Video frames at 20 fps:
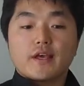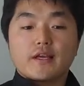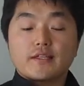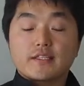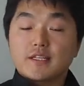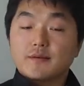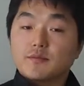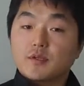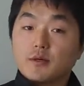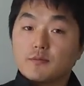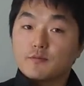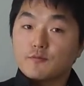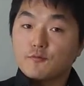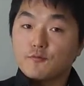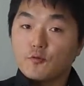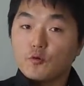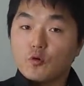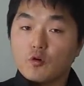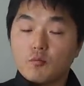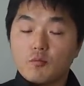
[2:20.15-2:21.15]
and sometimes
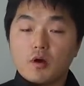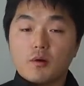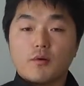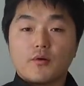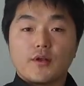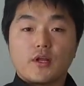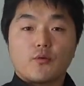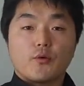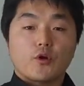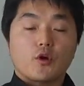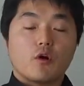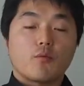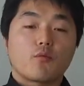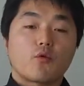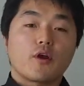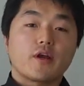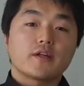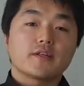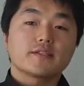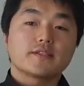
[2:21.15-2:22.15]
4 mobile network
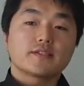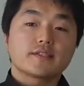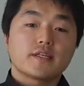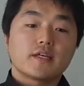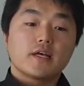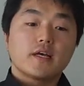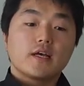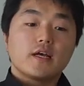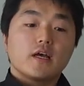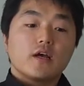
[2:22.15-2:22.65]
operators.